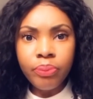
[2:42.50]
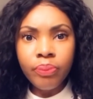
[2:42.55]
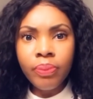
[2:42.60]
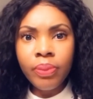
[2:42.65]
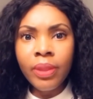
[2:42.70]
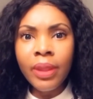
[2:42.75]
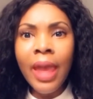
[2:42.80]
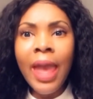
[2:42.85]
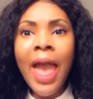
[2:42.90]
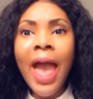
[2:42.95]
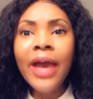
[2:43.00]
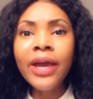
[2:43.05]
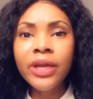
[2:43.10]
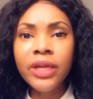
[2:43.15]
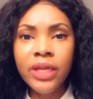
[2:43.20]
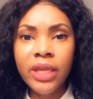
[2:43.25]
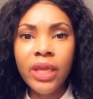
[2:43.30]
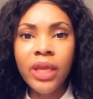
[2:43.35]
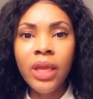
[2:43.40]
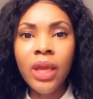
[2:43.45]

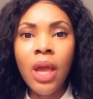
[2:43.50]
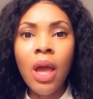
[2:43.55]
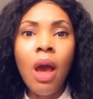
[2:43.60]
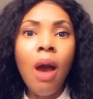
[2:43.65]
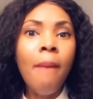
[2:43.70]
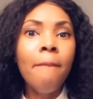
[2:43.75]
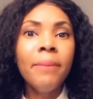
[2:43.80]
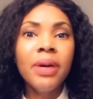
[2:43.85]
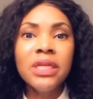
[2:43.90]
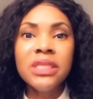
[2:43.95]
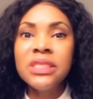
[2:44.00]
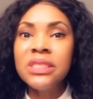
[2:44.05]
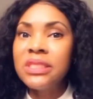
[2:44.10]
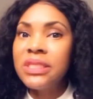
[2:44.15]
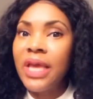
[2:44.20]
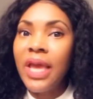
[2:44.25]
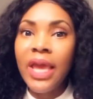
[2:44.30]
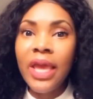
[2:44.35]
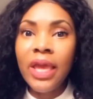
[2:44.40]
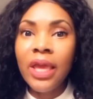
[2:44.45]
agony. But
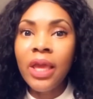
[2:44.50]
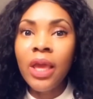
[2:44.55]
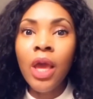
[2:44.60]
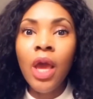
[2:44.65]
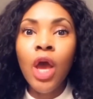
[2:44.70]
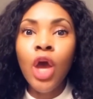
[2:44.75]
say